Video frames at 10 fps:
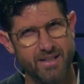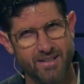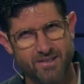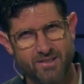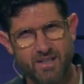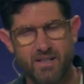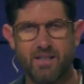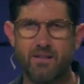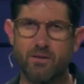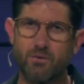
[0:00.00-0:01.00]
sin.
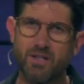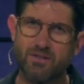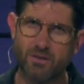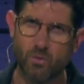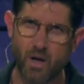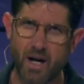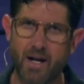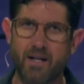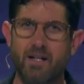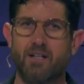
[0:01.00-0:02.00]
And the reason
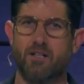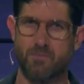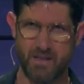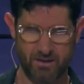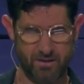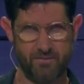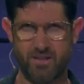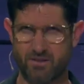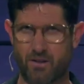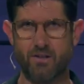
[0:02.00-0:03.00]
why is because of
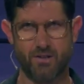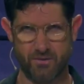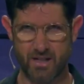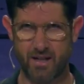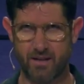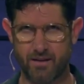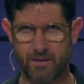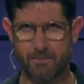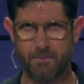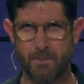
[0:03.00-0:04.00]
this harsh
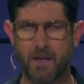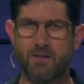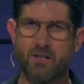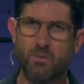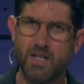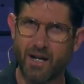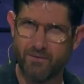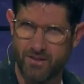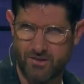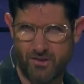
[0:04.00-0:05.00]
reality. See, we have
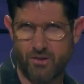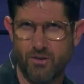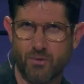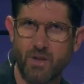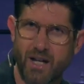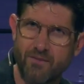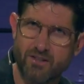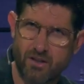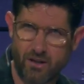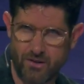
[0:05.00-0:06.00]
this truth. We have
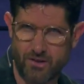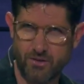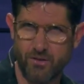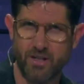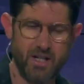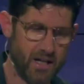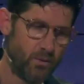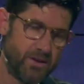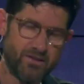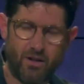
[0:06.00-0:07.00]
this hard truth. And
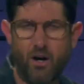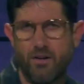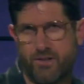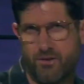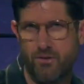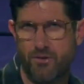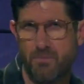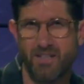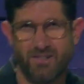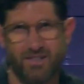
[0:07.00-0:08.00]
when this hard truth meets